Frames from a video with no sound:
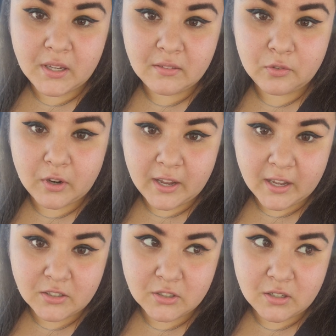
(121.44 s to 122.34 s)
Eats for
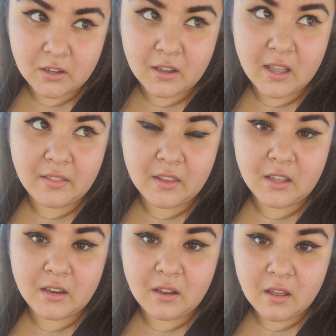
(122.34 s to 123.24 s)
Angela, and
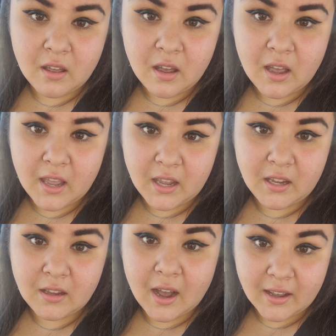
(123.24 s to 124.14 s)
then
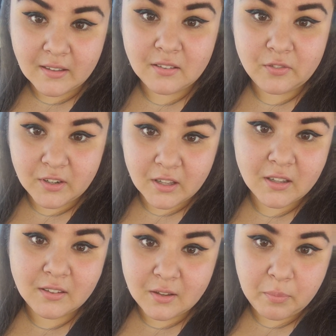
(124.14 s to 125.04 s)
a iced
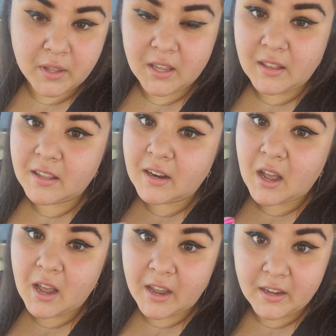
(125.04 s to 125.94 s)
vanilla something. And then
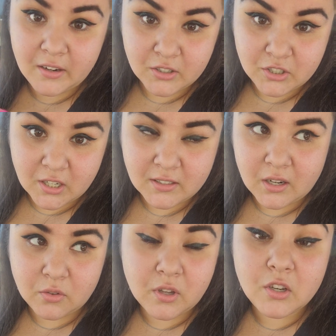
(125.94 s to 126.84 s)
I
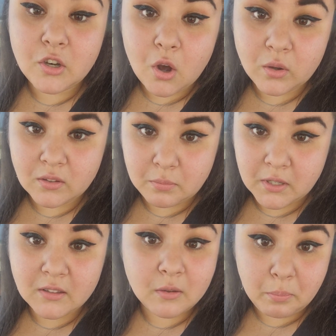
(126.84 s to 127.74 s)
interjected. I was like, no,
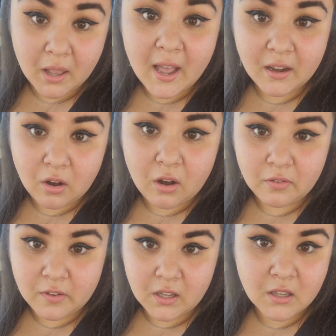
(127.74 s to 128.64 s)
it's a black
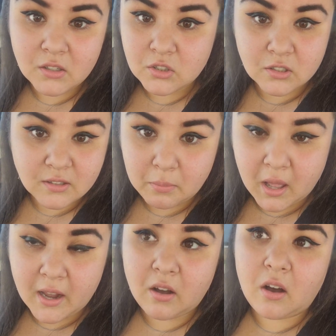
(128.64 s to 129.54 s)
coffee, just a
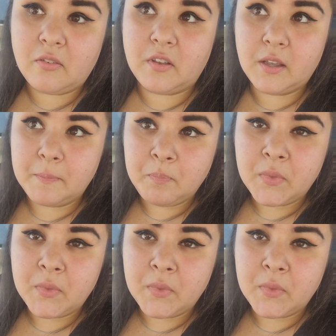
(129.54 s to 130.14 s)
black coffee.